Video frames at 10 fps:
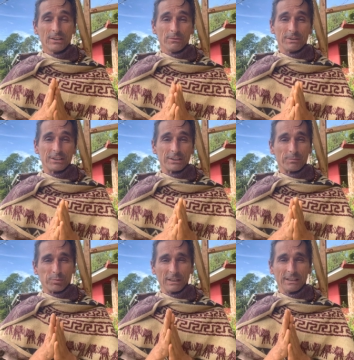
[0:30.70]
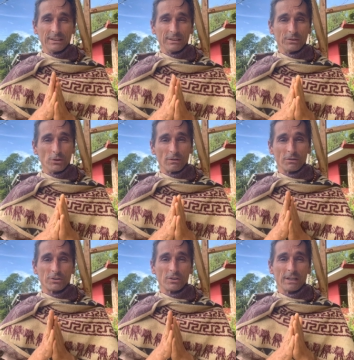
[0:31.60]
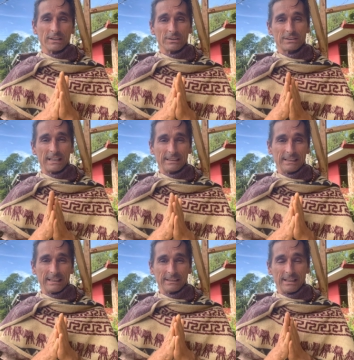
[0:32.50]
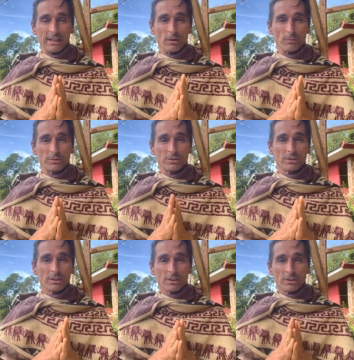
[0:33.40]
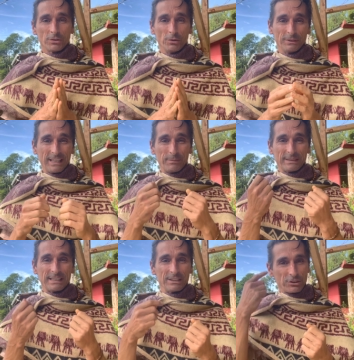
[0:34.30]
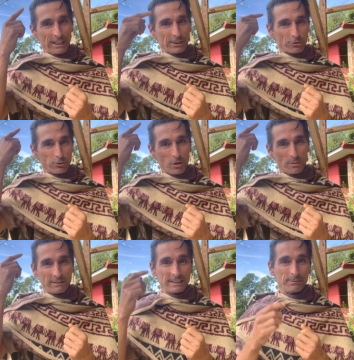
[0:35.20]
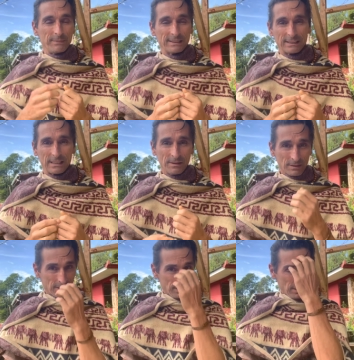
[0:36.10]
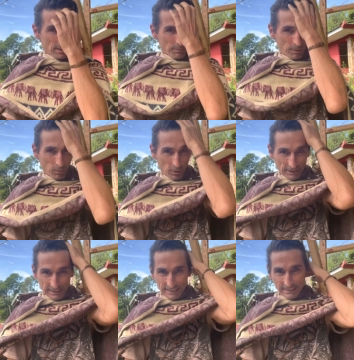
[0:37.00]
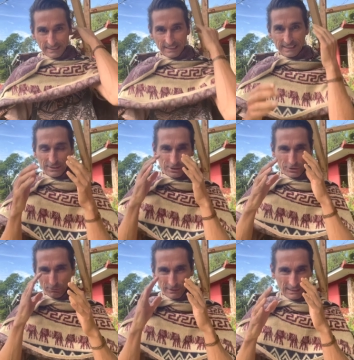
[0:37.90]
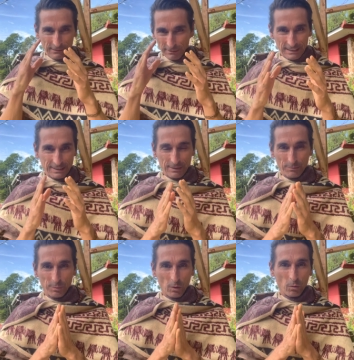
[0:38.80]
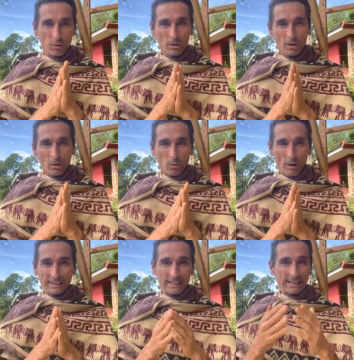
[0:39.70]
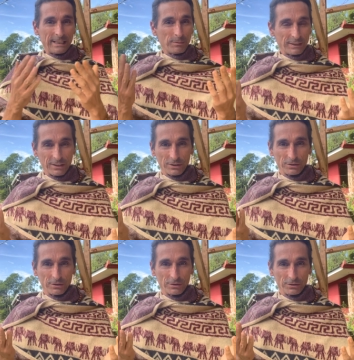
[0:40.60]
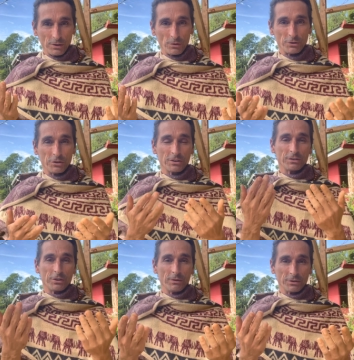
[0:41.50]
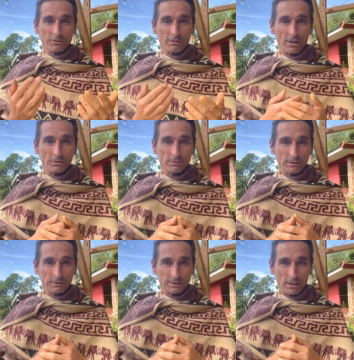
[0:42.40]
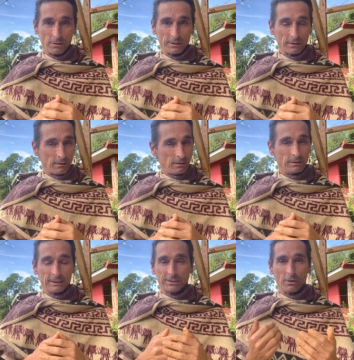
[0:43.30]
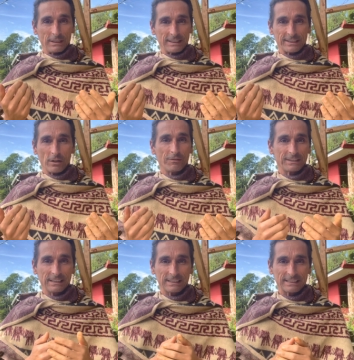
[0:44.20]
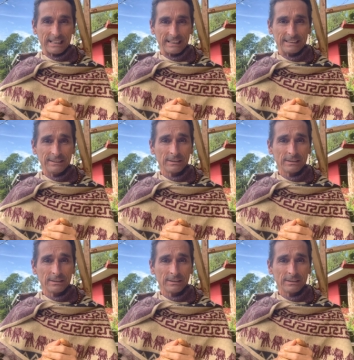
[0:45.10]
which is a brilliant neuroscience technique that helps to depotentiate trauma in the amygdala. But what this is just a really simple way that anybody can use. You can do it on your own, so it's totally self-facilitated.